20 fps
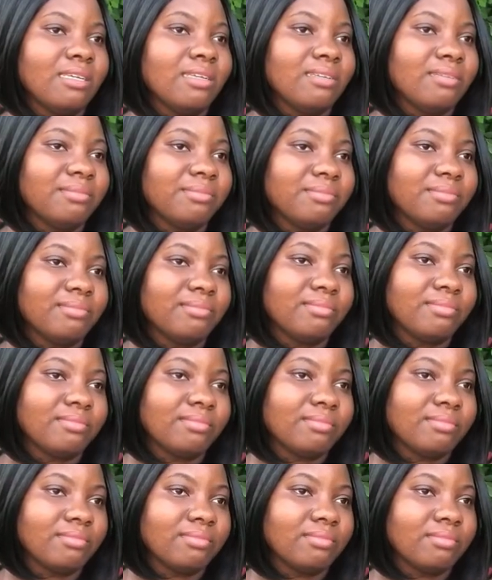
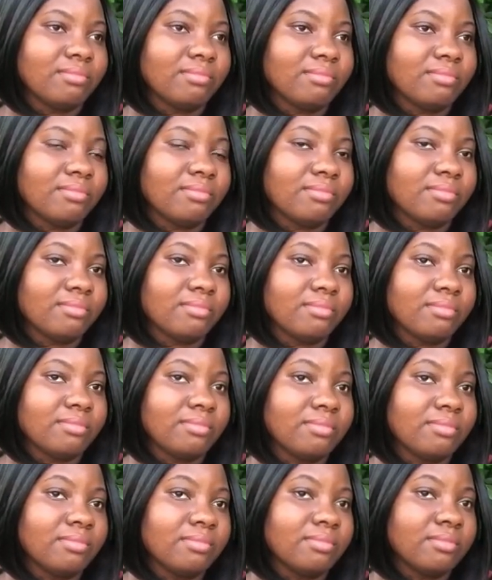
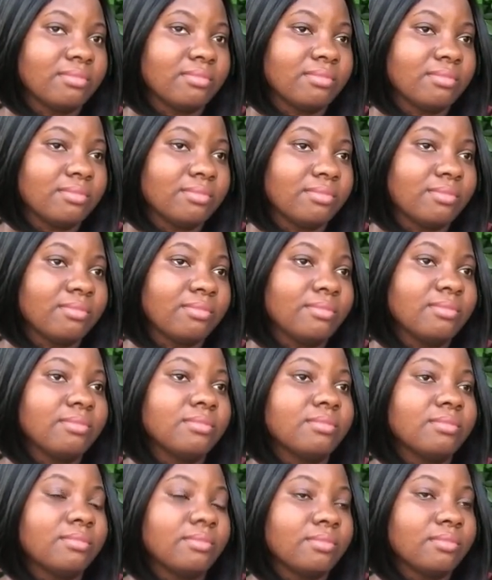
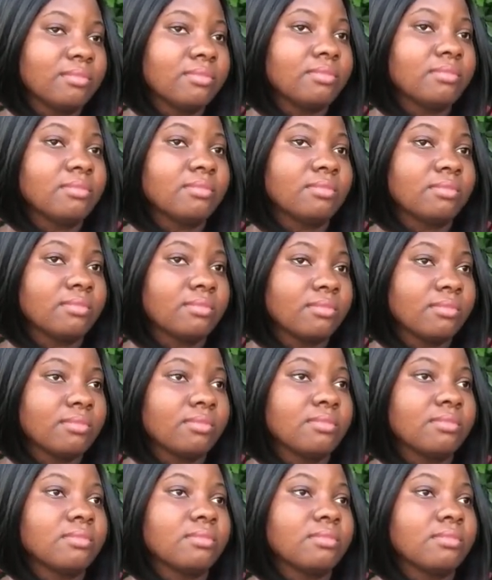
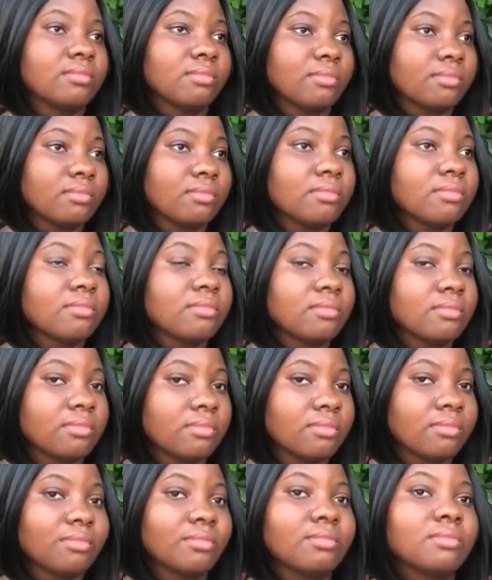
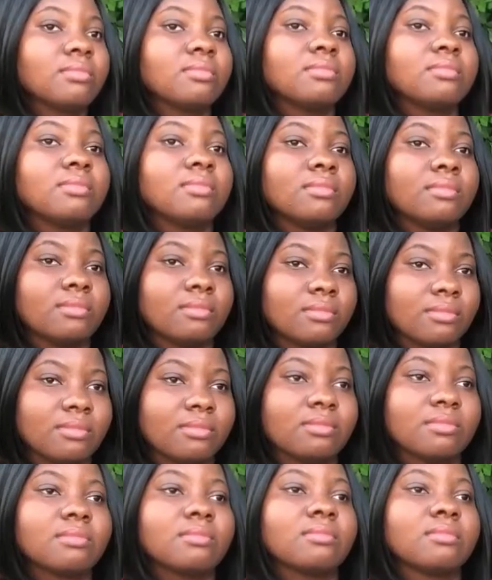
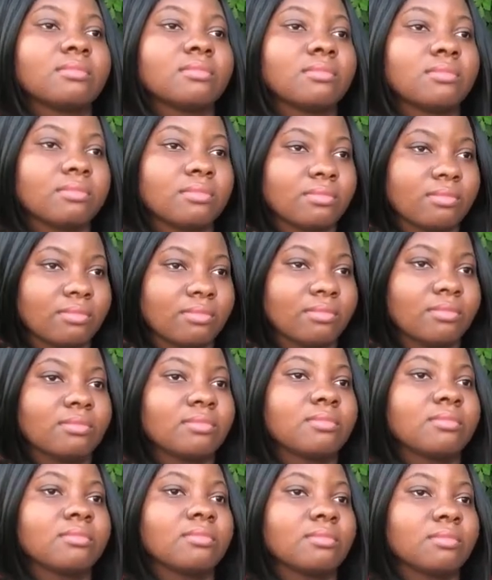
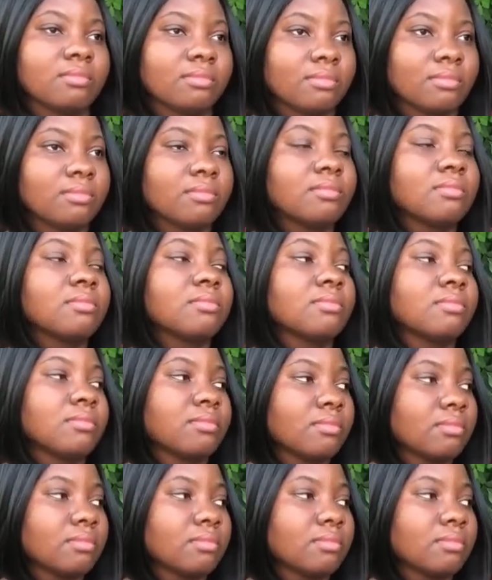[no speech]